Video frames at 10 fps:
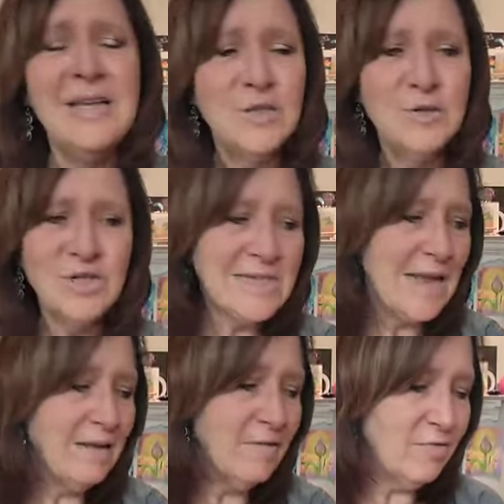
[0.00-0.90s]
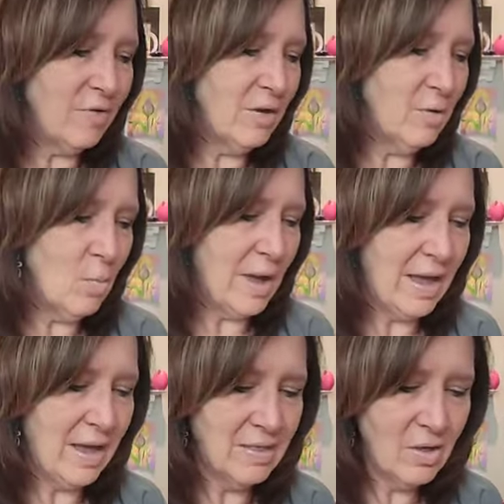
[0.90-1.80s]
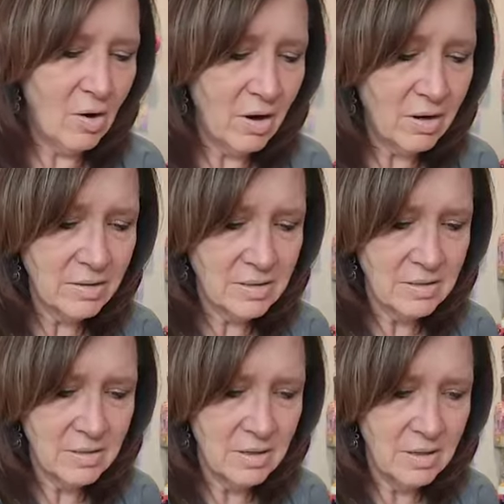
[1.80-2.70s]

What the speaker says: So it's just kind of a fun way. The heart